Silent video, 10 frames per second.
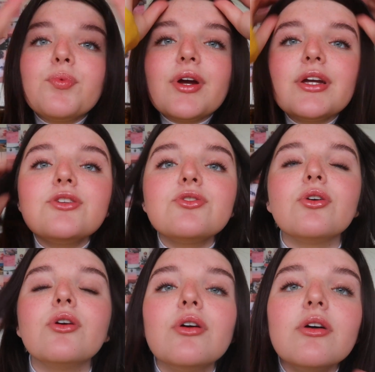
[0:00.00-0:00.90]
Pretty
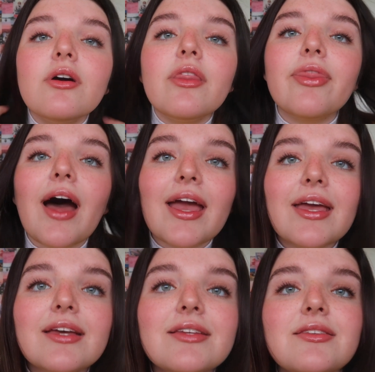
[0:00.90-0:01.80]
sure that
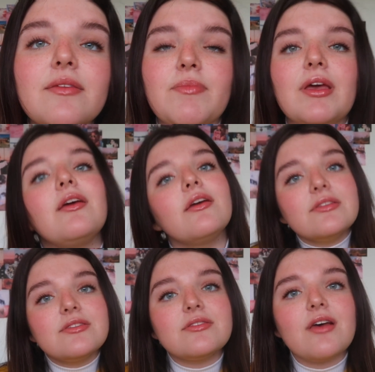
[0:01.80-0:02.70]
is me
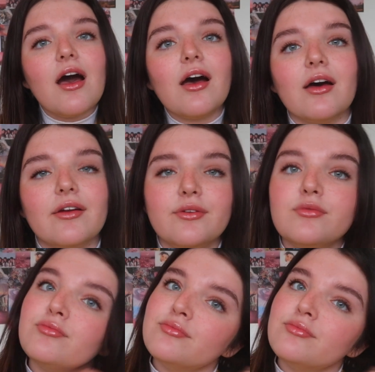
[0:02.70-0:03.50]
done.